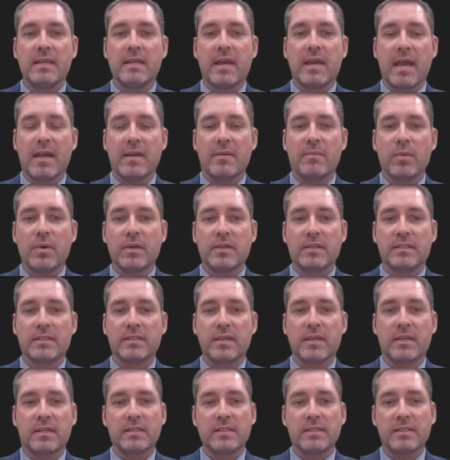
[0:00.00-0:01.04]

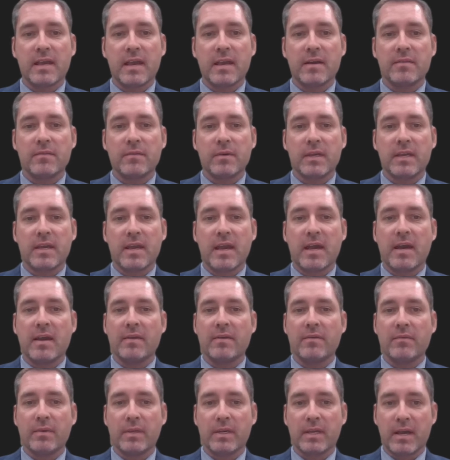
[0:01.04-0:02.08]

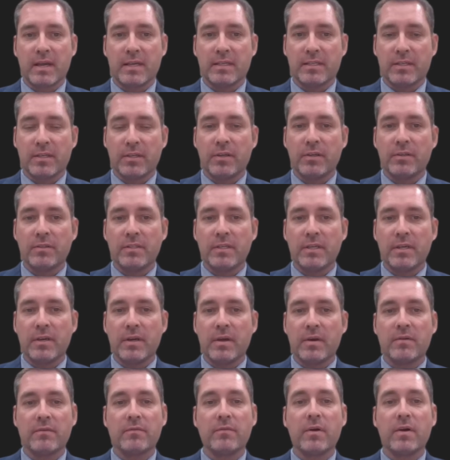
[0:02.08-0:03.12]

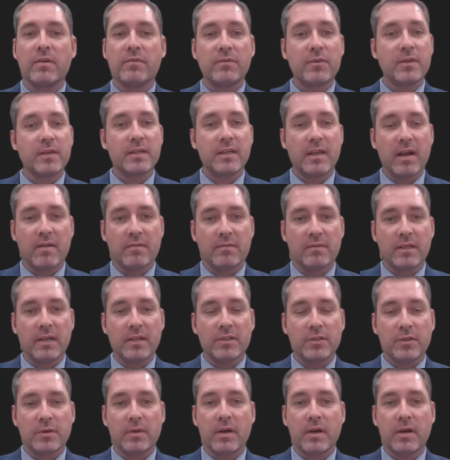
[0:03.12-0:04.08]
916-939-3900 for a free confidential